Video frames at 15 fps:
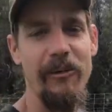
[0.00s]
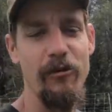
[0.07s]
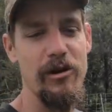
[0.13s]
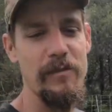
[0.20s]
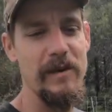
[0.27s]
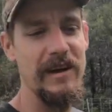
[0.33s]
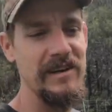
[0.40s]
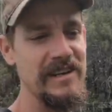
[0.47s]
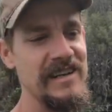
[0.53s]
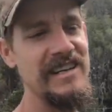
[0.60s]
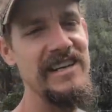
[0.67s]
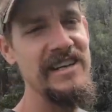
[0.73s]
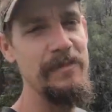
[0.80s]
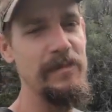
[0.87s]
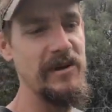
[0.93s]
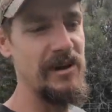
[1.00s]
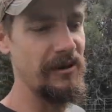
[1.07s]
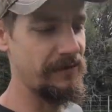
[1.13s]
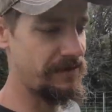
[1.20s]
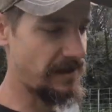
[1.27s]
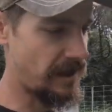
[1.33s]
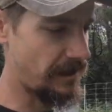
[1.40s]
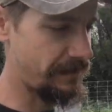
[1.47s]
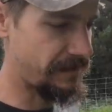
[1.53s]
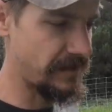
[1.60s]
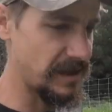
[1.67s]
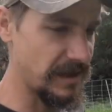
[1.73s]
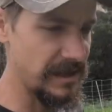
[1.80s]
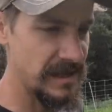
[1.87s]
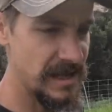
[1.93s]
we're about knee deep in
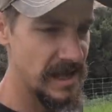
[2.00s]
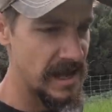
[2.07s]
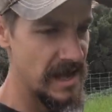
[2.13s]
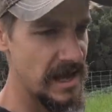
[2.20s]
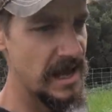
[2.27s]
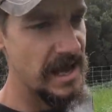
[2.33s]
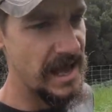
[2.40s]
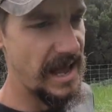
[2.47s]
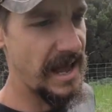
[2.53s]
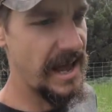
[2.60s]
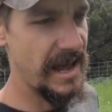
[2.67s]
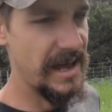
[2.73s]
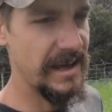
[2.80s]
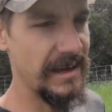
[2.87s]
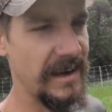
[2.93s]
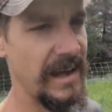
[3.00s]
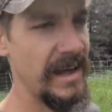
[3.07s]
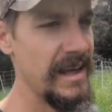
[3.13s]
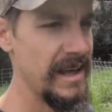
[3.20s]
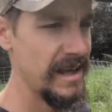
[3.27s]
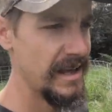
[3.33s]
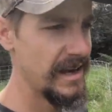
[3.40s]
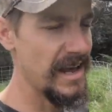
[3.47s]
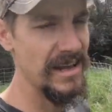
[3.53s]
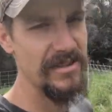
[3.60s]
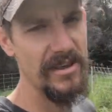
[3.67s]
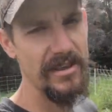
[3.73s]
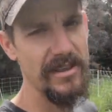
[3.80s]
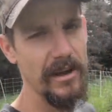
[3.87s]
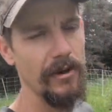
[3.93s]
alfalfa, and not
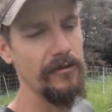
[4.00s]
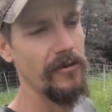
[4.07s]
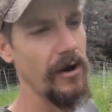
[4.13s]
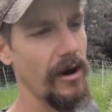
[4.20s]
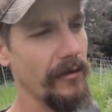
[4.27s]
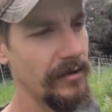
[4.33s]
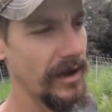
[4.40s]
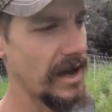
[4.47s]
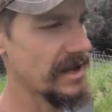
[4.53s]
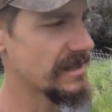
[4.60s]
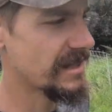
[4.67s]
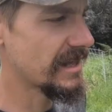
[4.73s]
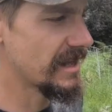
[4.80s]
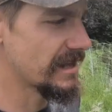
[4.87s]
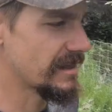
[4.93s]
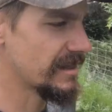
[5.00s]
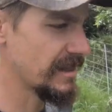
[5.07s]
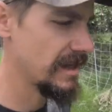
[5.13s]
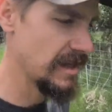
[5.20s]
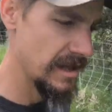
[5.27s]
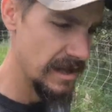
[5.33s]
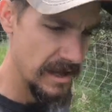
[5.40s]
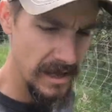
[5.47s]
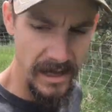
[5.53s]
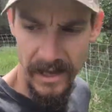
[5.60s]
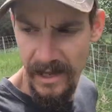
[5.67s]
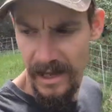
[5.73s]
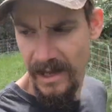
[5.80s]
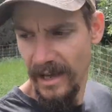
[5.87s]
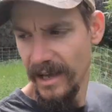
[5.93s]
just alfalfa. I'd say it's
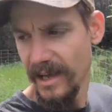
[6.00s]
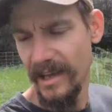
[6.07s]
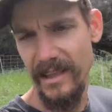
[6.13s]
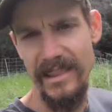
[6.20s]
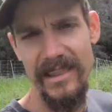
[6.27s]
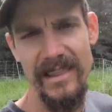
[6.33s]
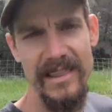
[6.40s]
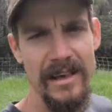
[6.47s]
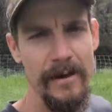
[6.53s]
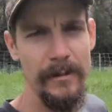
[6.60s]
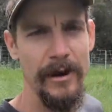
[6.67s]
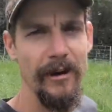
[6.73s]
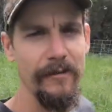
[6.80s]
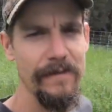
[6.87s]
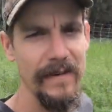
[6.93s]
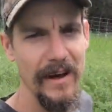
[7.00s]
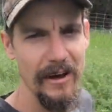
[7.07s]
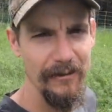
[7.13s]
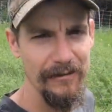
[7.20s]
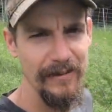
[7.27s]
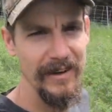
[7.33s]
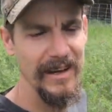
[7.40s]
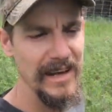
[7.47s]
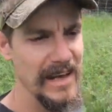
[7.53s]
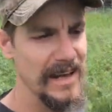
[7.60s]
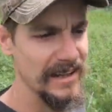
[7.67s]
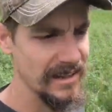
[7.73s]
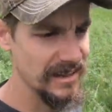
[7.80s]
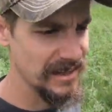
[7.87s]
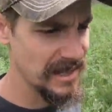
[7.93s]
some alfalfa
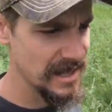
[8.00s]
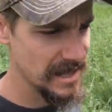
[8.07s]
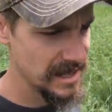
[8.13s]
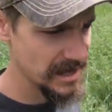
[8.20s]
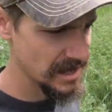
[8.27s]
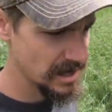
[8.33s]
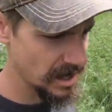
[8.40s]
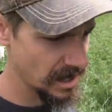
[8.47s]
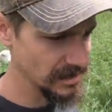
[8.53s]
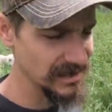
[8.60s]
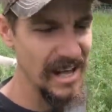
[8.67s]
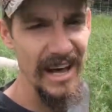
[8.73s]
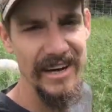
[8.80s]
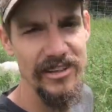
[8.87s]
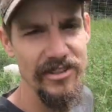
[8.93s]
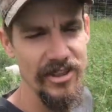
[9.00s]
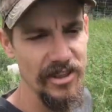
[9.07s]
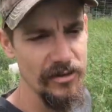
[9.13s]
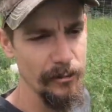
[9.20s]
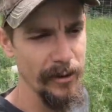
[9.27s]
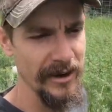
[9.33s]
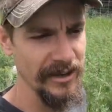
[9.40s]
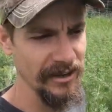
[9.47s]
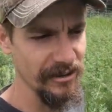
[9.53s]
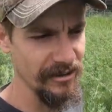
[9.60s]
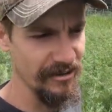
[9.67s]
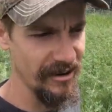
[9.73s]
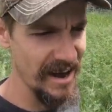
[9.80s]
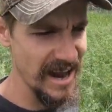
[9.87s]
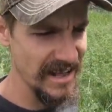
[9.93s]
and a lot of just regular
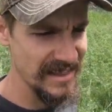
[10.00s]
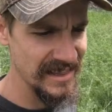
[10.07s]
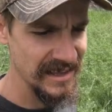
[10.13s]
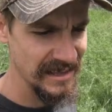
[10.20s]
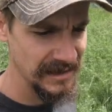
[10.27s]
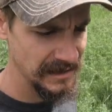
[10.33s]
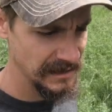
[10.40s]
grass.